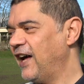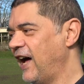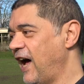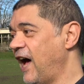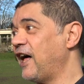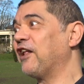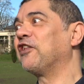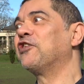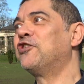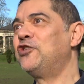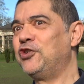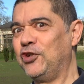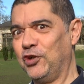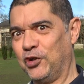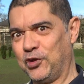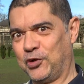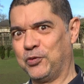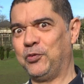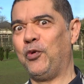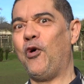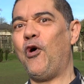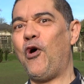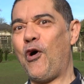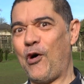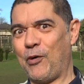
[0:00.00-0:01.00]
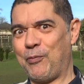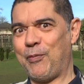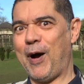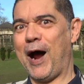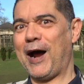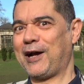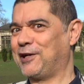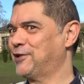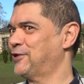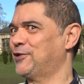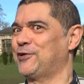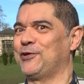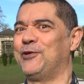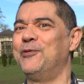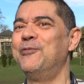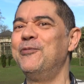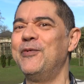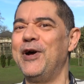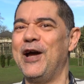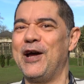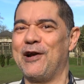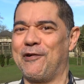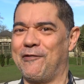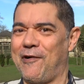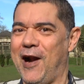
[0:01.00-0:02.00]
I'll just walk back
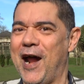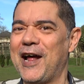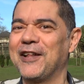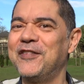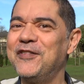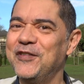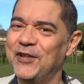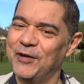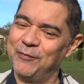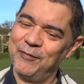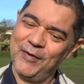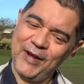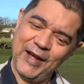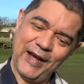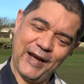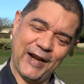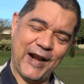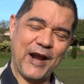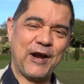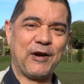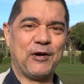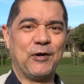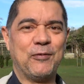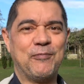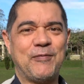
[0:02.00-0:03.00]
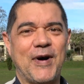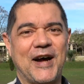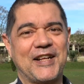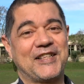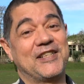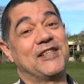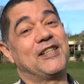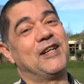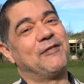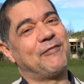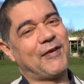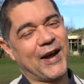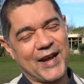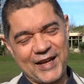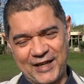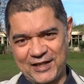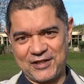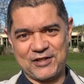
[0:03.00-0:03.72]
somewhere random and then come back to the mic.